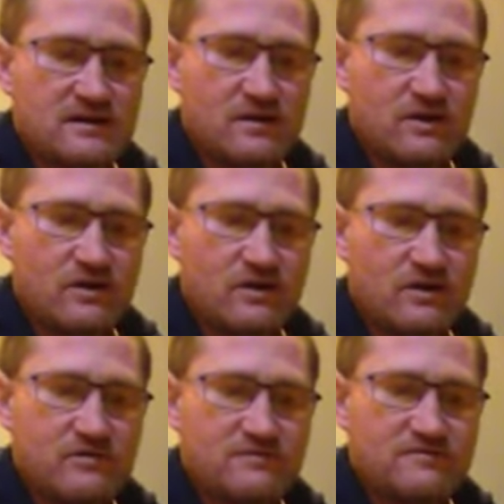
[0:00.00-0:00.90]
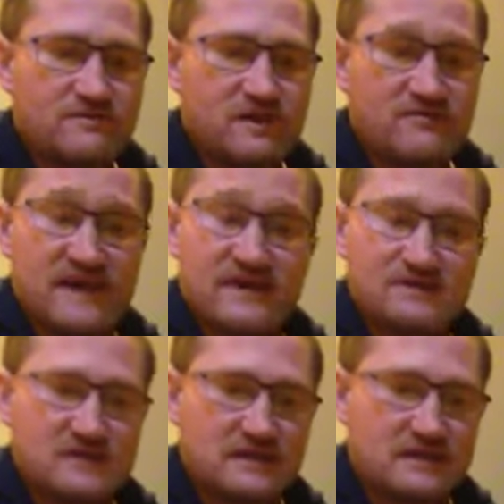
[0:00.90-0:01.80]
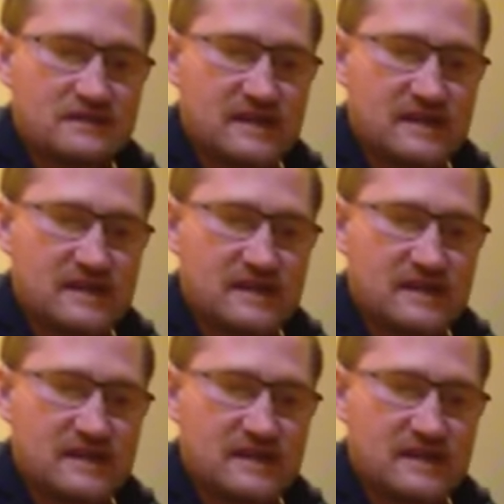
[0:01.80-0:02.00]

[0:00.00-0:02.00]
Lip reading: of 5,000,